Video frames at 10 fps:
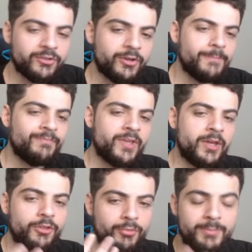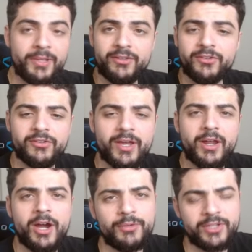So 3 places that
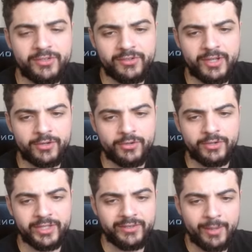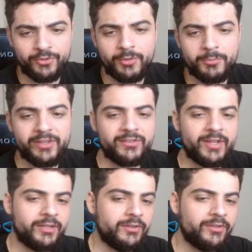I would get started on is Amazon
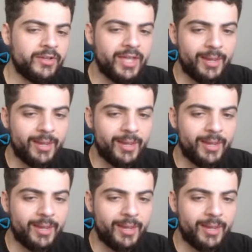bestsellers,